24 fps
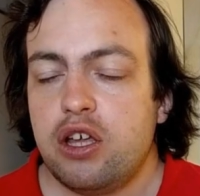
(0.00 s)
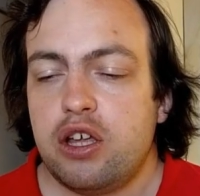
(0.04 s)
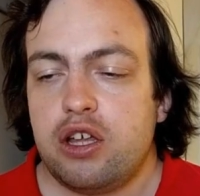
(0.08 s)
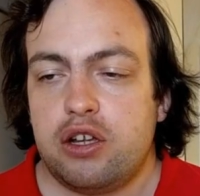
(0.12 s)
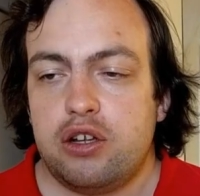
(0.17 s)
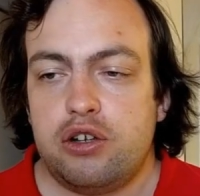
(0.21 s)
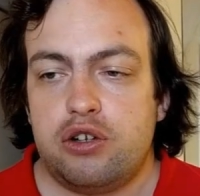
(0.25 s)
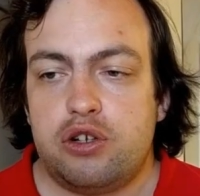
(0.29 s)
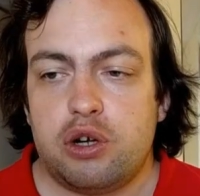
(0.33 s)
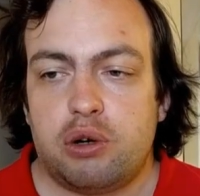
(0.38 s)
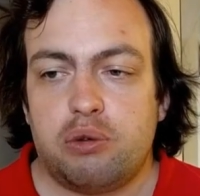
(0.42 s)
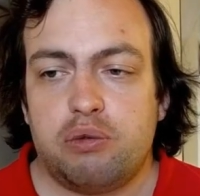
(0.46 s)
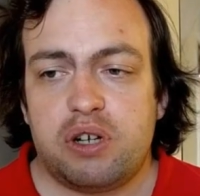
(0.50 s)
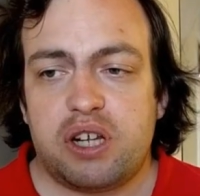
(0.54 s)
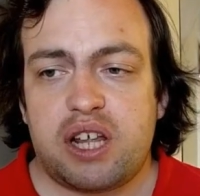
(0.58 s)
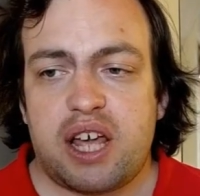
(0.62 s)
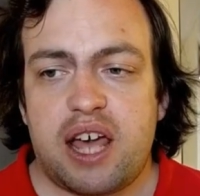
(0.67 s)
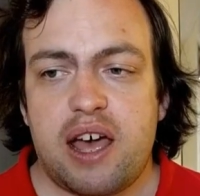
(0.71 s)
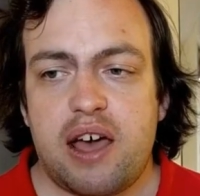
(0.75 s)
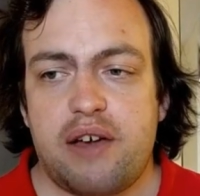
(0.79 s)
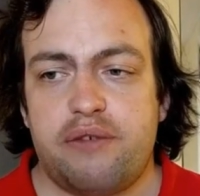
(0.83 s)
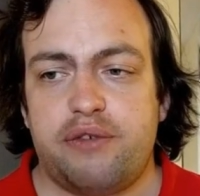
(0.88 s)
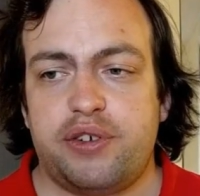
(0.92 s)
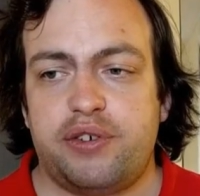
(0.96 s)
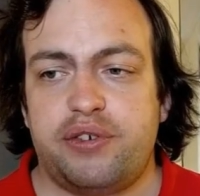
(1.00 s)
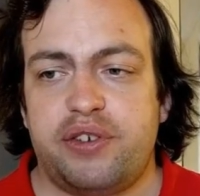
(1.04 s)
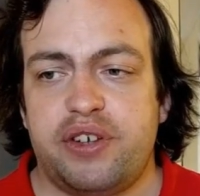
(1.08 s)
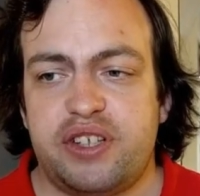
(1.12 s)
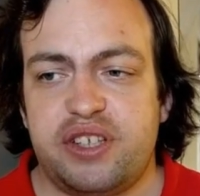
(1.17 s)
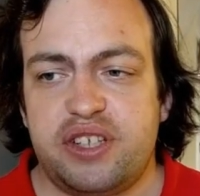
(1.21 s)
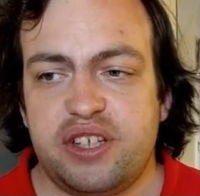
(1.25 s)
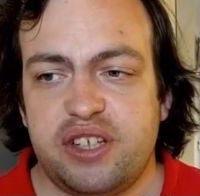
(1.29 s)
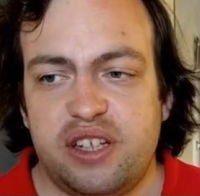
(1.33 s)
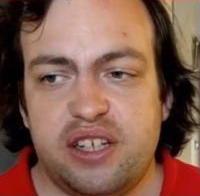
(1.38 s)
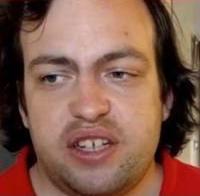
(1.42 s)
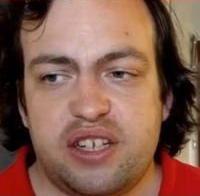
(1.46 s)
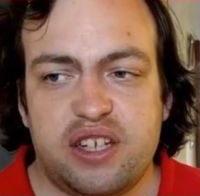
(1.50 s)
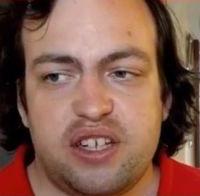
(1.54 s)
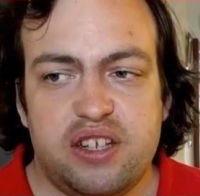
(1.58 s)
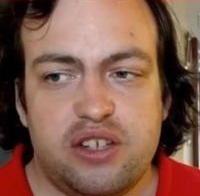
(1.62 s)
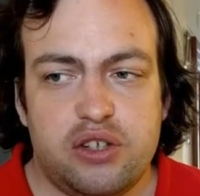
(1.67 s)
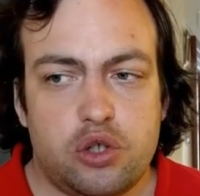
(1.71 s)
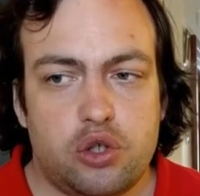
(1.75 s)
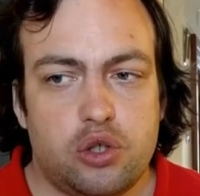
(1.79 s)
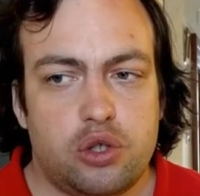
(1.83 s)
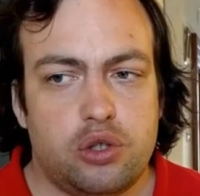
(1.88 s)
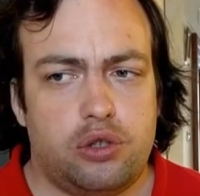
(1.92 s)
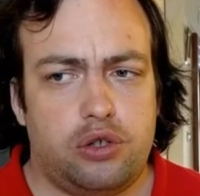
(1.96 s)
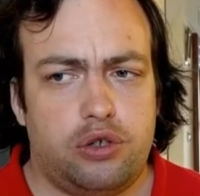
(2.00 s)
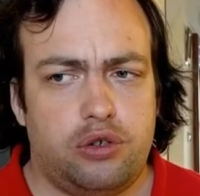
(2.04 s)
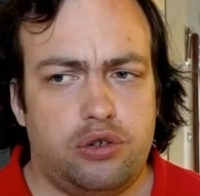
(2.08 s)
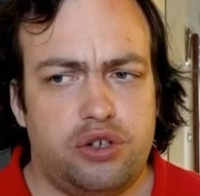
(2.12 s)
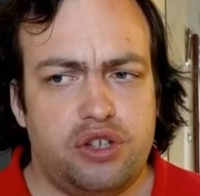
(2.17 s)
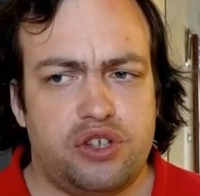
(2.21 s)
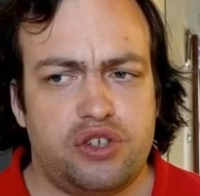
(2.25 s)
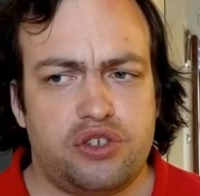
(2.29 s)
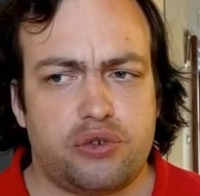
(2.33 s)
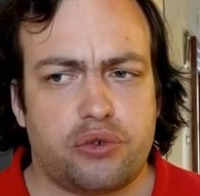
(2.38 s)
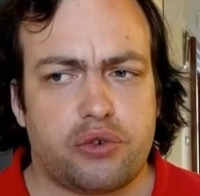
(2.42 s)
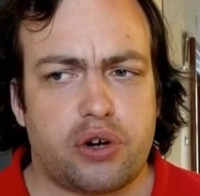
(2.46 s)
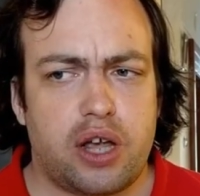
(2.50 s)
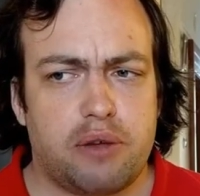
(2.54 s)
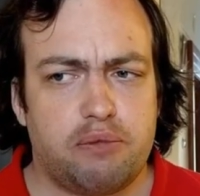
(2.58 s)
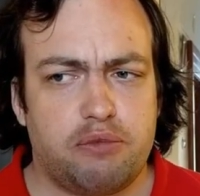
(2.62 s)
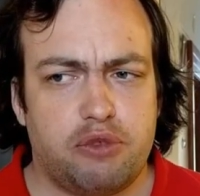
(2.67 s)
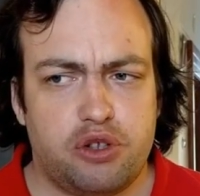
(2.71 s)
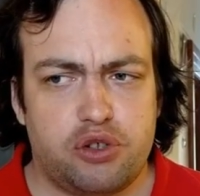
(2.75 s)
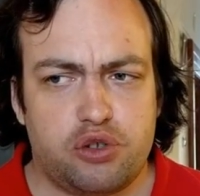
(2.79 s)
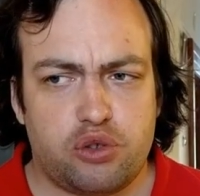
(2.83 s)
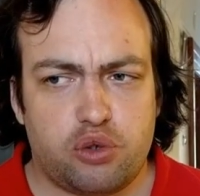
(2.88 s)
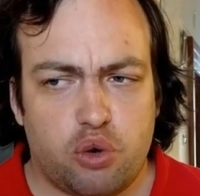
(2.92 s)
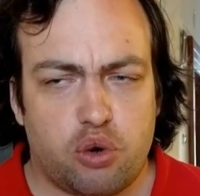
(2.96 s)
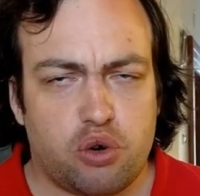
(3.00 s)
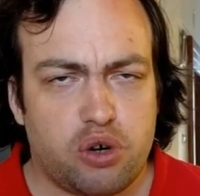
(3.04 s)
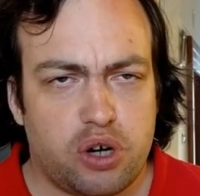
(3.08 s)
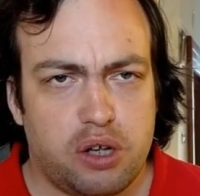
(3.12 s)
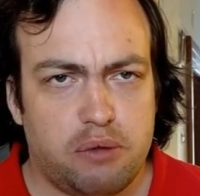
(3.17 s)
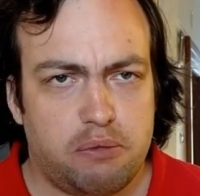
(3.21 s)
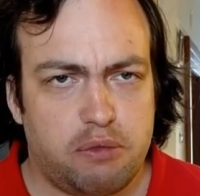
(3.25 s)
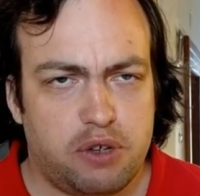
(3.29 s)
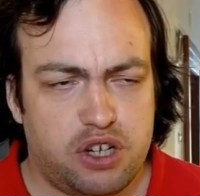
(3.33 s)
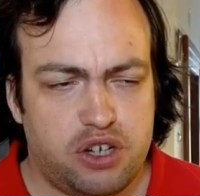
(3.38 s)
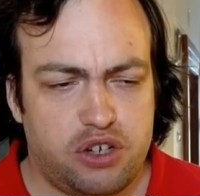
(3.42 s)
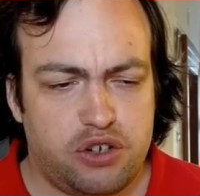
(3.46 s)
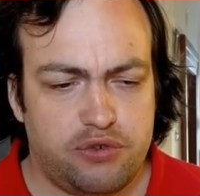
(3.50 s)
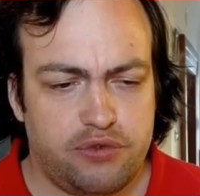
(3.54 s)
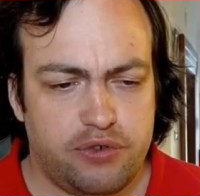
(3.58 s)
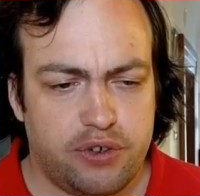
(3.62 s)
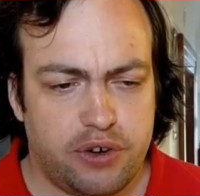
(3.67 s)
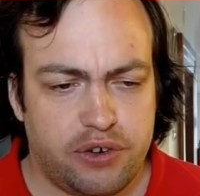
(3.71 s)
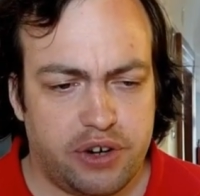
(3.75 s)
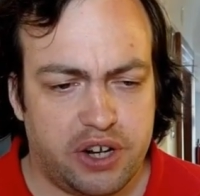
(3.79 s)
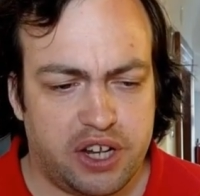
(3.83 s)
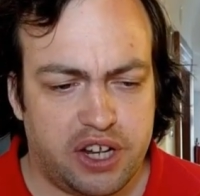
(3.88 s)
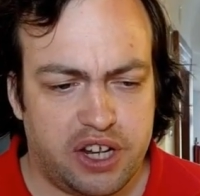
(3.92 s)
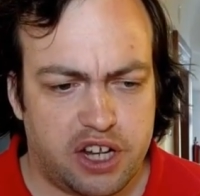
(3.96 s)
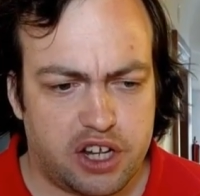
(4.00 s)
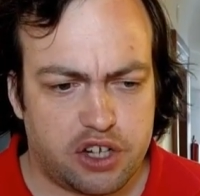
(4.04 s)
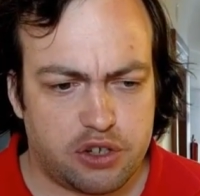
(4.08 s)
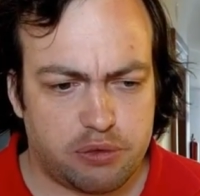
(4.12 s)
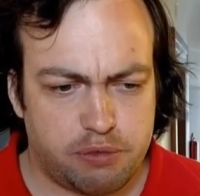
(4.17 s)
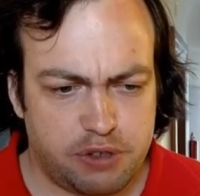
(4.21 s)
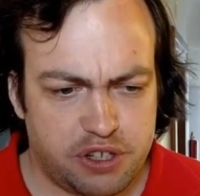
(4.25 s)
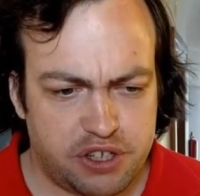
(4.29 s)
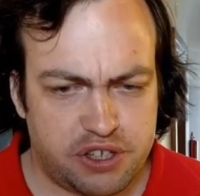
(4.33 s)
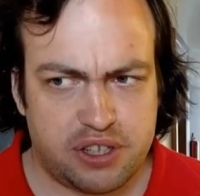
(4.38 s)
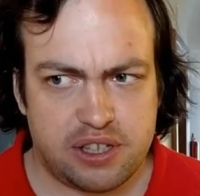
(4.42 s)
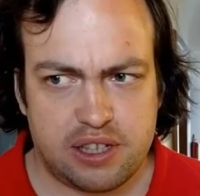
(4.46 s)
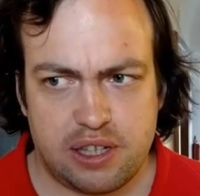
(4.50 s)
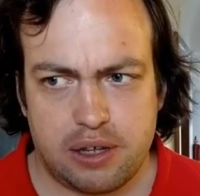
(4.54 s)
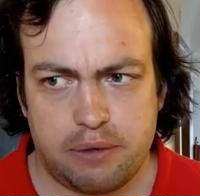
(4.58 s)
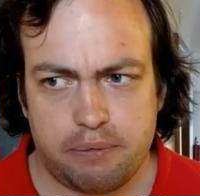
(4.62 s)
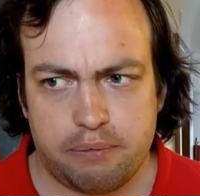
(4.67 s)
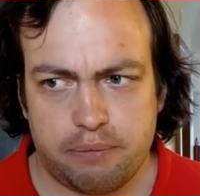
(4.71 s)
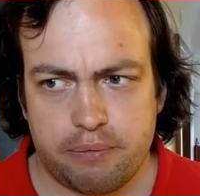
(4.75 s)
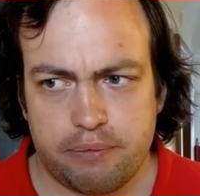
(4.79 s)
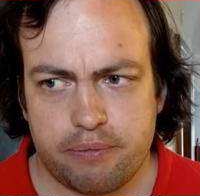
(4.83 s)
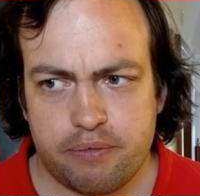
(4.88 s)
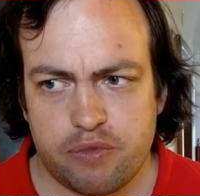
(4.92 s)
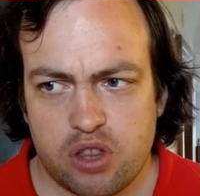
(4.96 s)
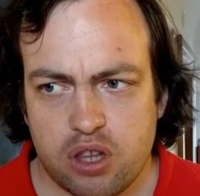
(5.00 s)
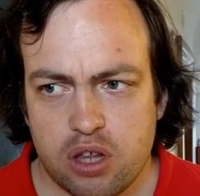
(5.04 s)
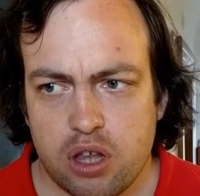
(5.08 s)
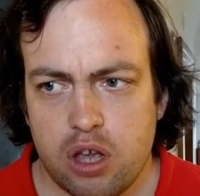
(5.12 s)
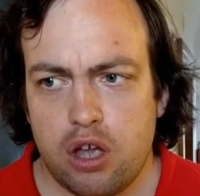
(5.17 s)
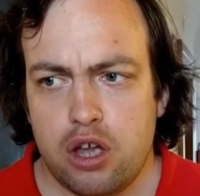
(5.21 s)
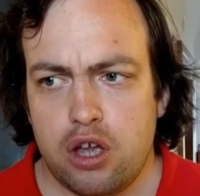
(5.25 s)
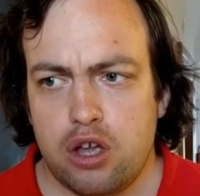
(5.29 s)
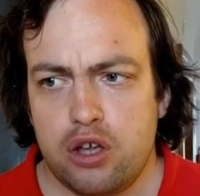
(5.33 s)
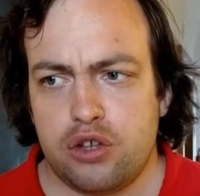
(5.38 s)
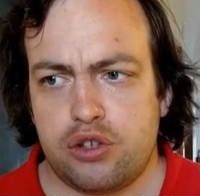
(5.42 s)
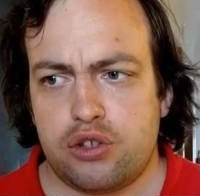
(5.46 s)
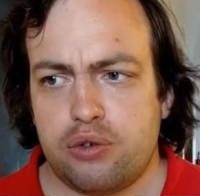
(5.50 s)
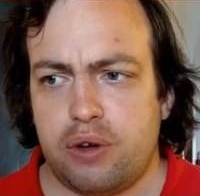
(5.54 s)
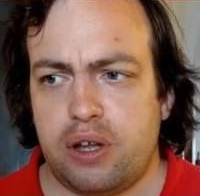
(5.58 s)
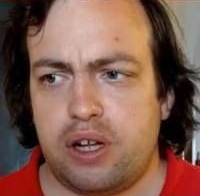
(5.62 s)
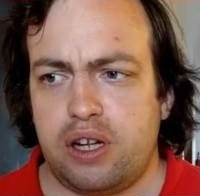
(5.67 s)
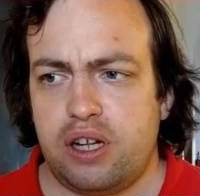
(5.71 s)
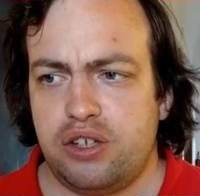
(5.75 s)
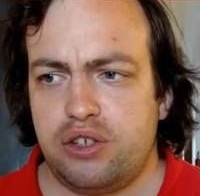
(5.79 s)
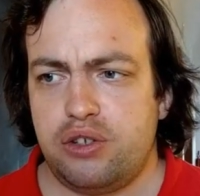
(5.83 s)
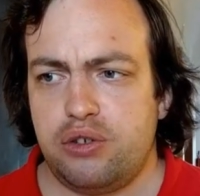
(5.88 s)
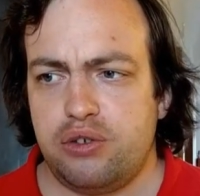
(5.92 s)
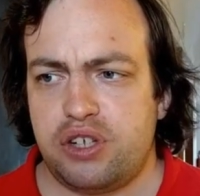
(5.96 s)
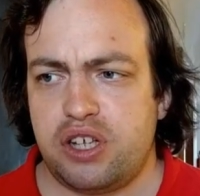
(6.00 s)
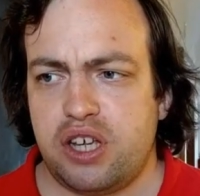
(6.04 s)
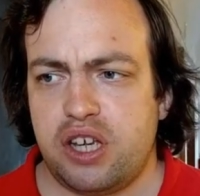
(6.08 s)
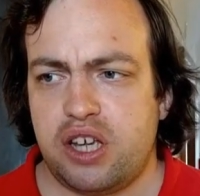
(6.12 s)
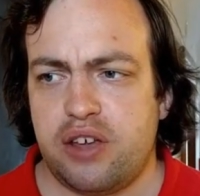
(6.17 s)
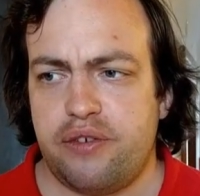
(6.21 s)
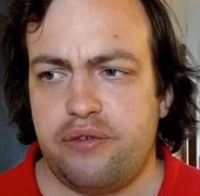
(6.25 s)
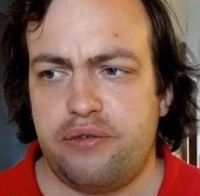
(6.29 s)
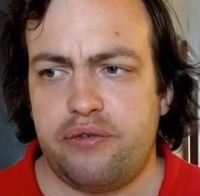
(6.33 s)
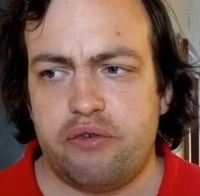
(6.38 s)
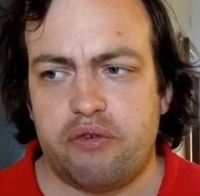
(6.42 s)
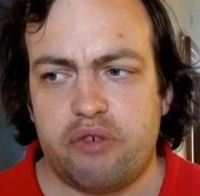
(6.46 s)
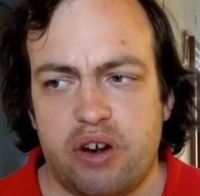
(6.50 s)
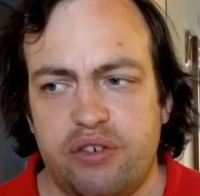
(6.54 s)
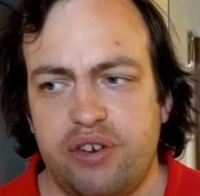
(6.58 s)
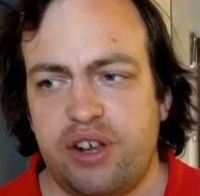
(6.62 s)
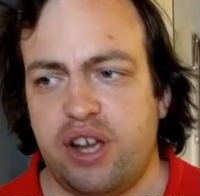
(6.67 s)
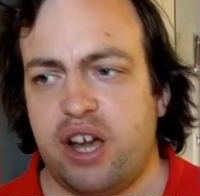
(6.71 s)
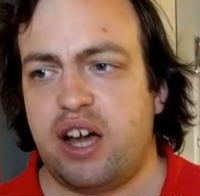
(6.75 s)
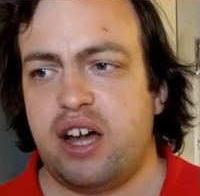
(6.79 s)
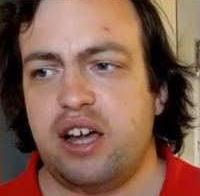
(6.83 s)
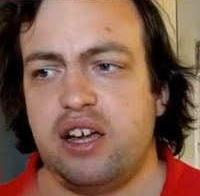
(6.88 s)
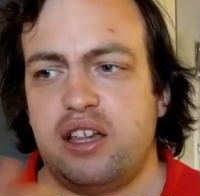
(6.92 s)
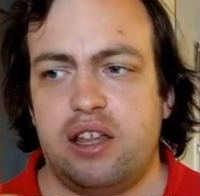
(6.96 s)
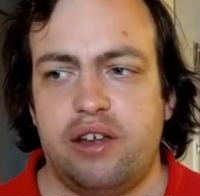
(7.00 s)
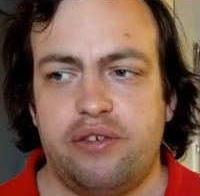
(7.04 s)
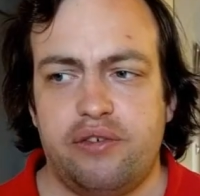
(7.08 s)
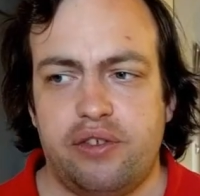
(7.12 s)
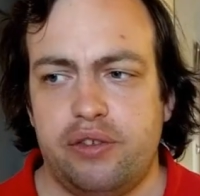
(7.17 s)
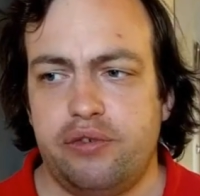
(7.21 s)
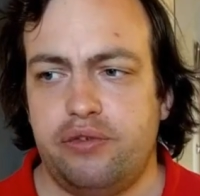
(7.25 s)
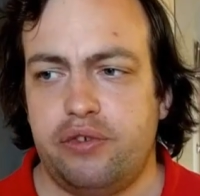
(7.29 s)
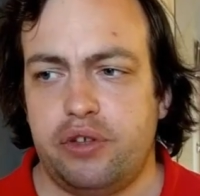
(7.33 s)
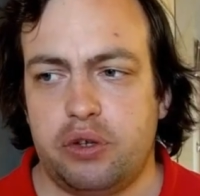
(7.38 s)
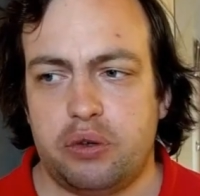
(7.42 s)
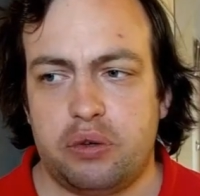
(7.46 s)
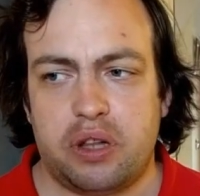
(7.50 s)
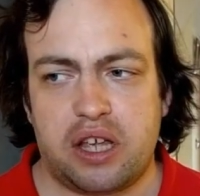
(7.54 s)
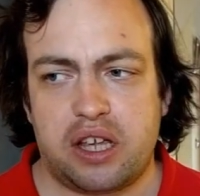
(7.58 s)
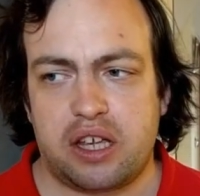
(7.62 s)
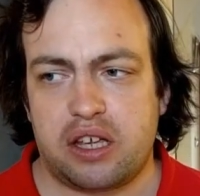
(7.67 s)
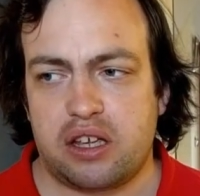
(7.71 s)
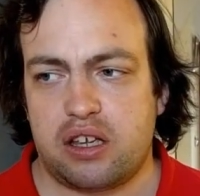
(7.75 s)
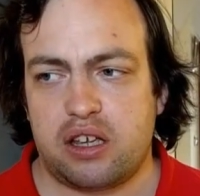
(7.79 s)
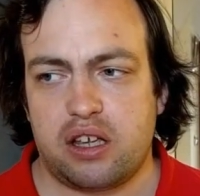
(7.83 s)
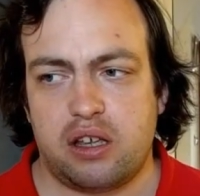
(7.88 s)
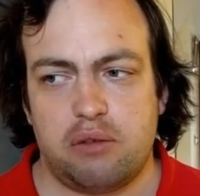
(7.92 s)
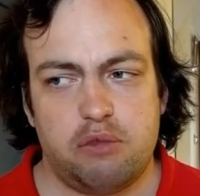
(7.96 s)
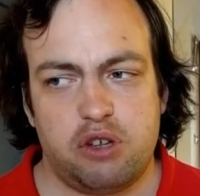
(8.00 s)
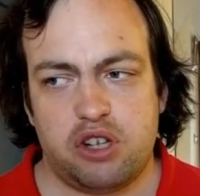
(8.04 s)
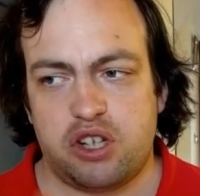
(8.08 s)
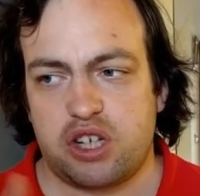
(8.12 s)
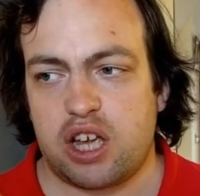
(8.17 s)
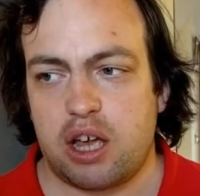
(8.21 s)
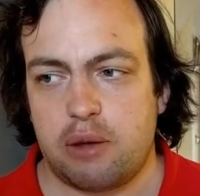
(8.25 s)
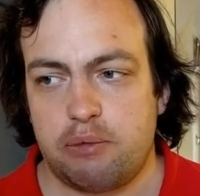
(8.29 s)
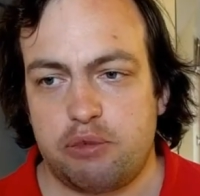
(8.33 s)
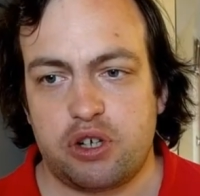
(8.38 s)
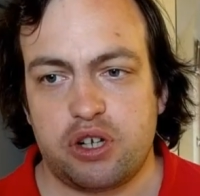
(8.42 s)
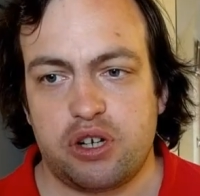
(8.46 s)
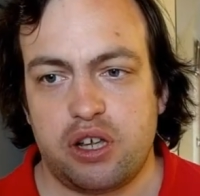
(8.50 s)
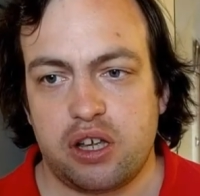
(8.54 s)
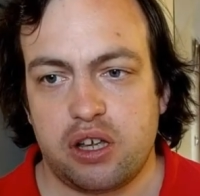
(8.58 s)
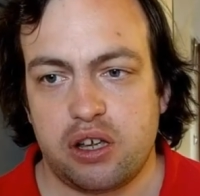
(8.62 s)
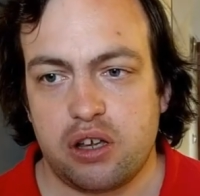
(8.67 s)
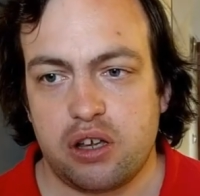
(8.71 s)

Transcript: don't have facilities to describe the score image very explicitly. So unless you take a very high-level view, like image captioning,